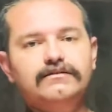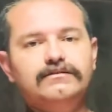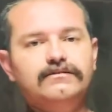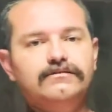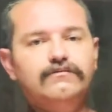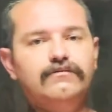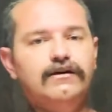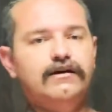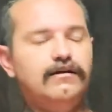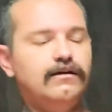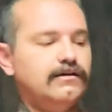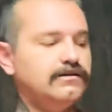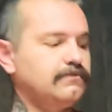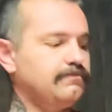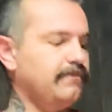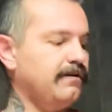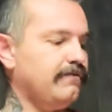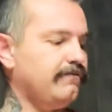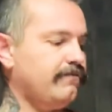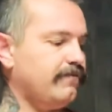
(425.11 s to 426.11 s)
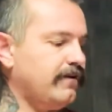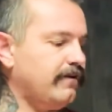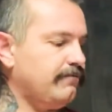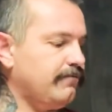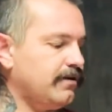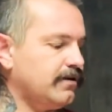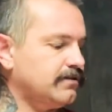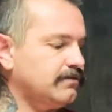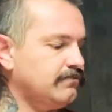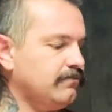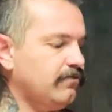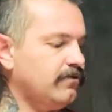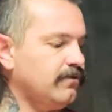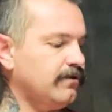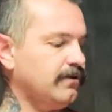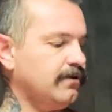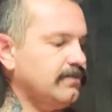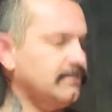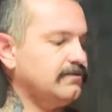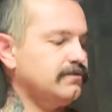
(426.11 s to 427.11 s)
So why not spend 5 bucks more
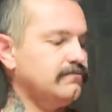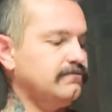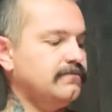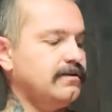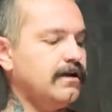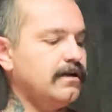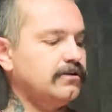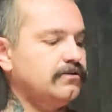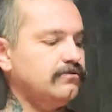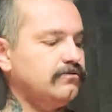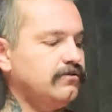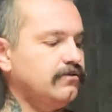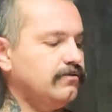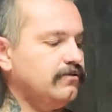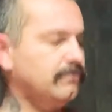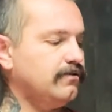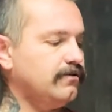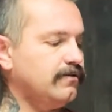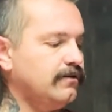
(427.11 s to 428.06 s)
and get some actual